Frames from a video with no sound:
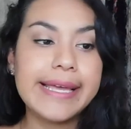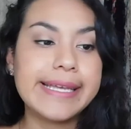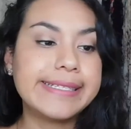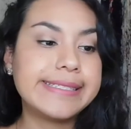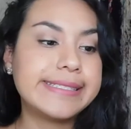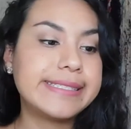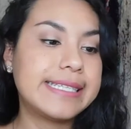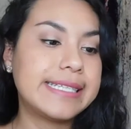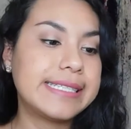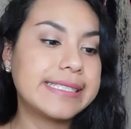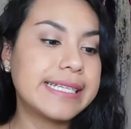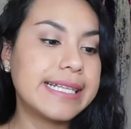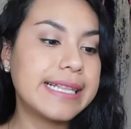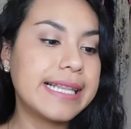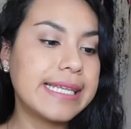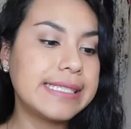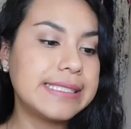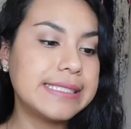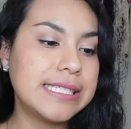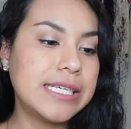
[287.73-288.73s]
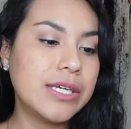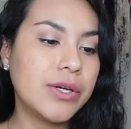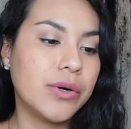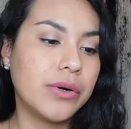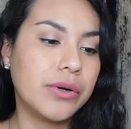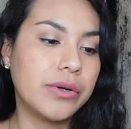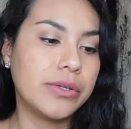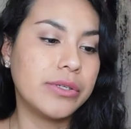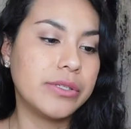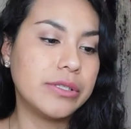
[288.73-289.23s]
is this cleansing
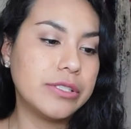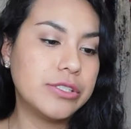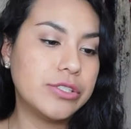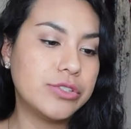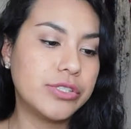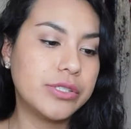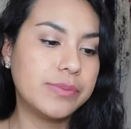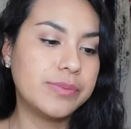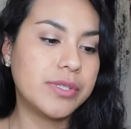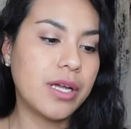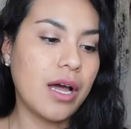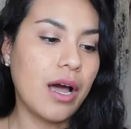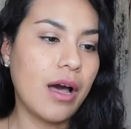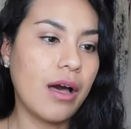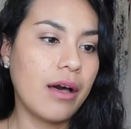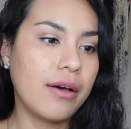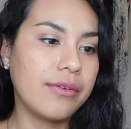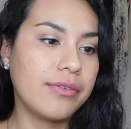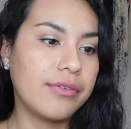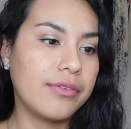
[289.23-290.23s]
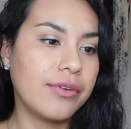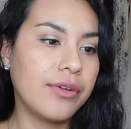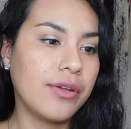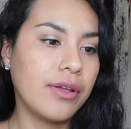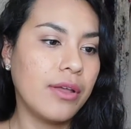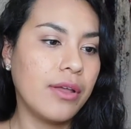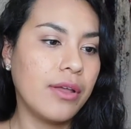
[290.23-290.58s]
oil stripped off.